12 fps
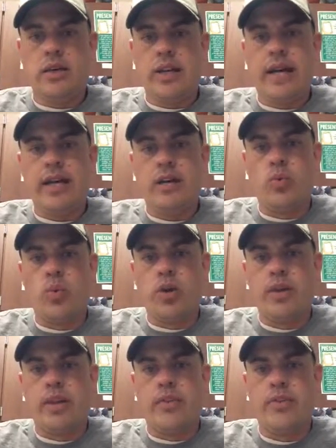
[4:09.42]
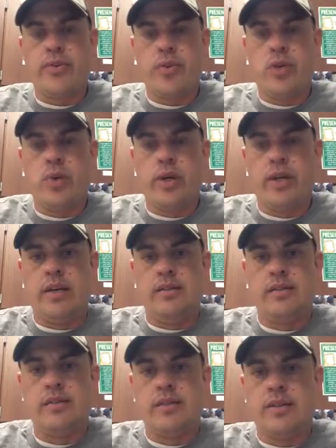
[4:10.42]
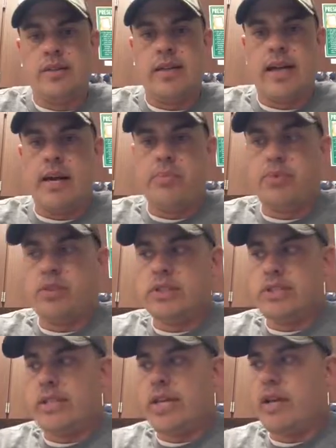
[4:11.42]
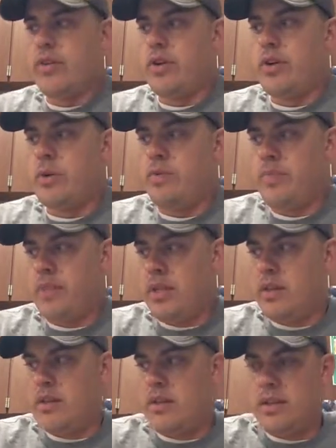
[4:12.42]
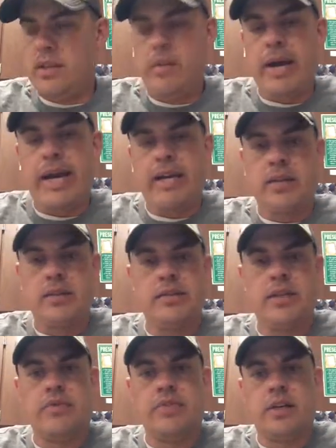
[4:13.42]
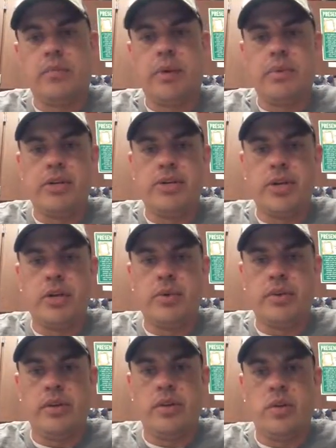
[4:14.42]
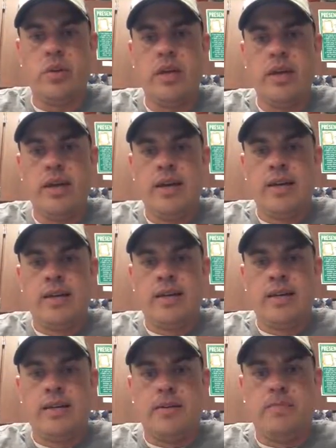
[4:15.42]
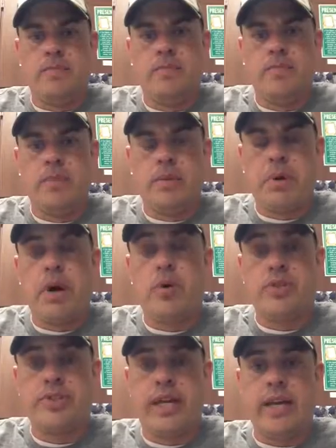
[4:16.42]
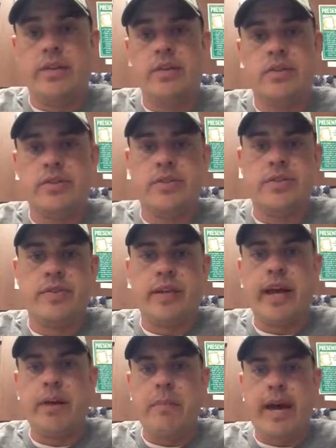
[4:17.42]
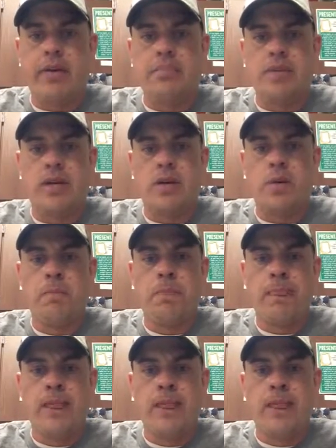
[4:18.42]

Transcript: kind of working through is I put together in the packet of stuff that I'll maybe share with you, the power standards that I mapped out.